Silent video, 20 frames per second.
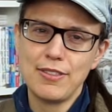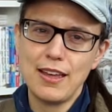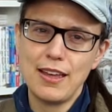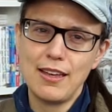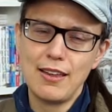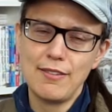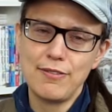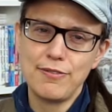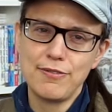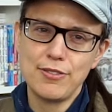
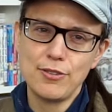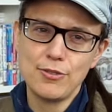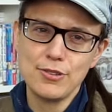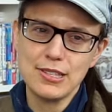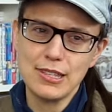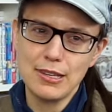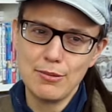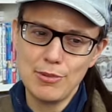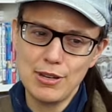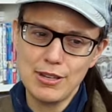If those
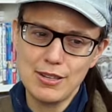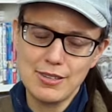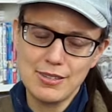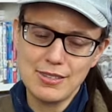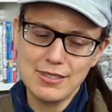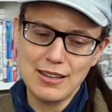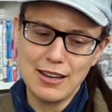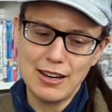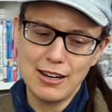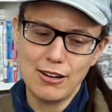limits
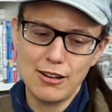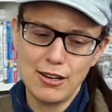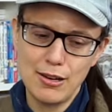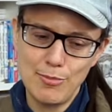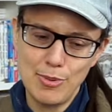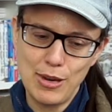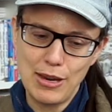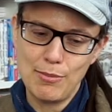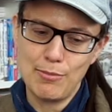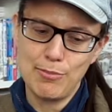are going to
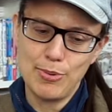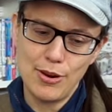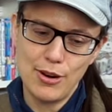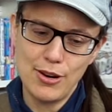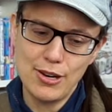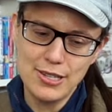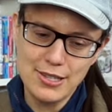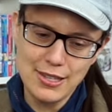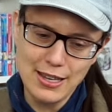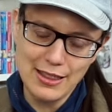be
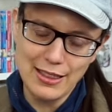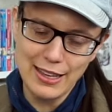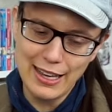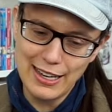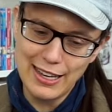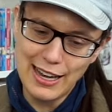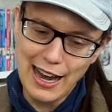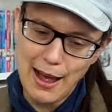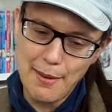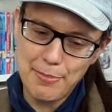imposed, then let
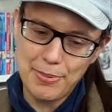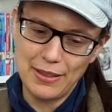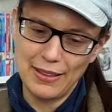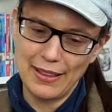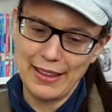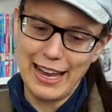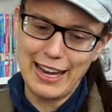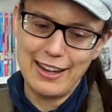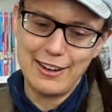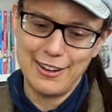it happen
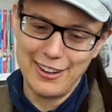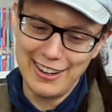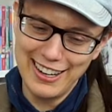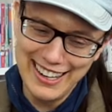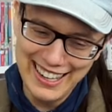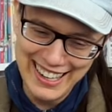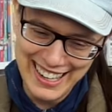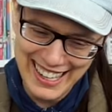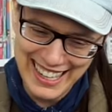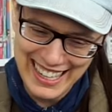later.
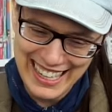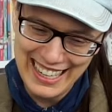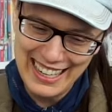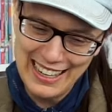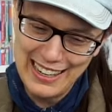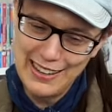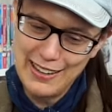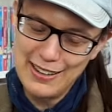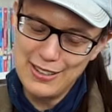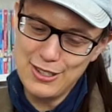
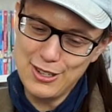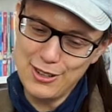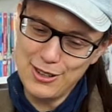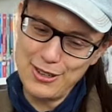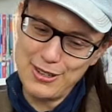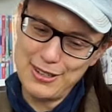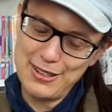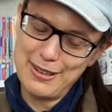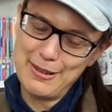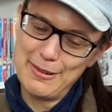
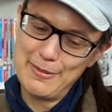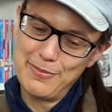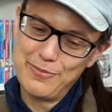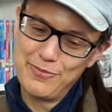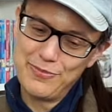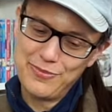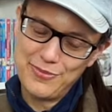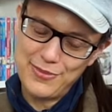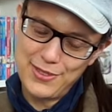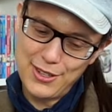
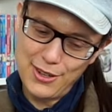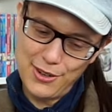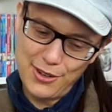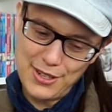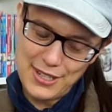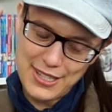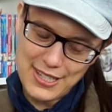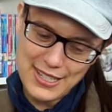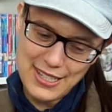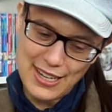don't
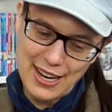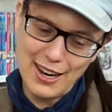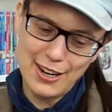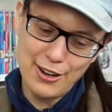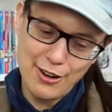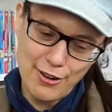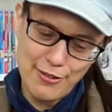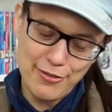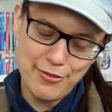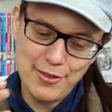start
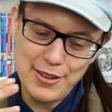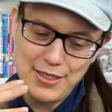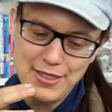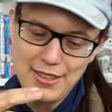off with the